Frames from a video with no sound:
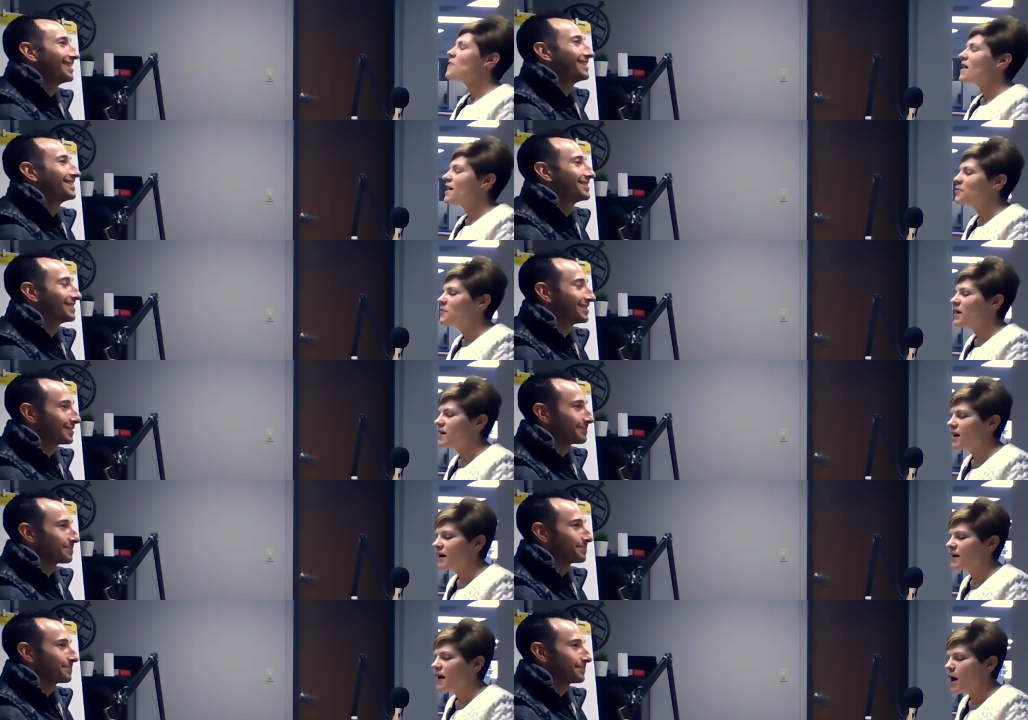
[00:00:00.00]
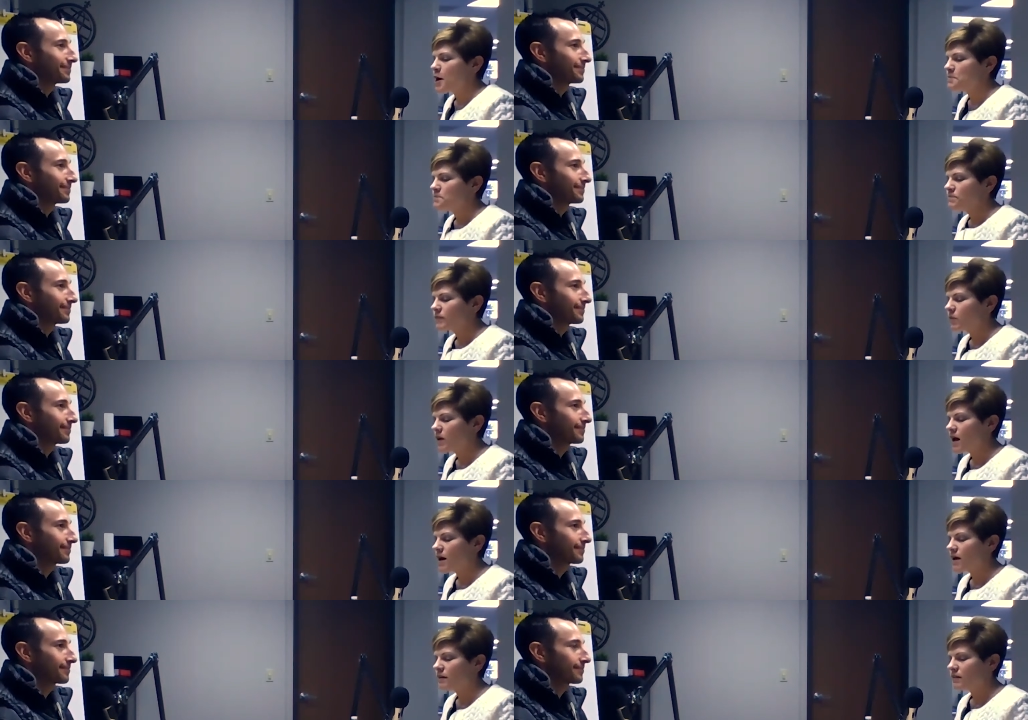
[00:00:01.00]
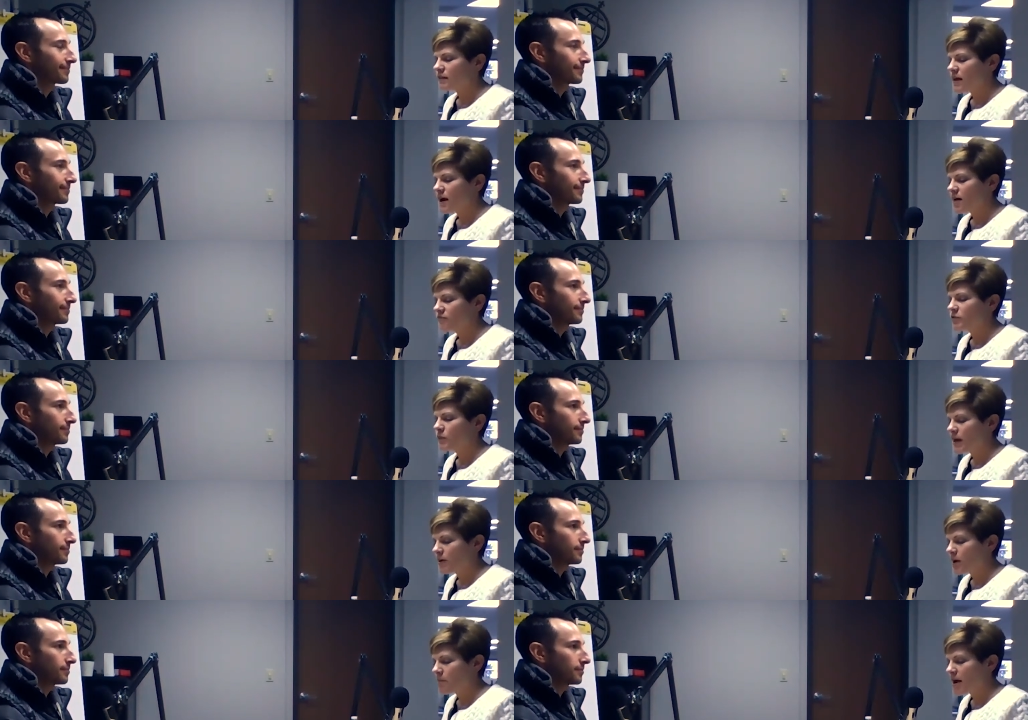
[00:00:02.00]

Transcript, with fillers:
Speaker 1: when when I um when I left and went out on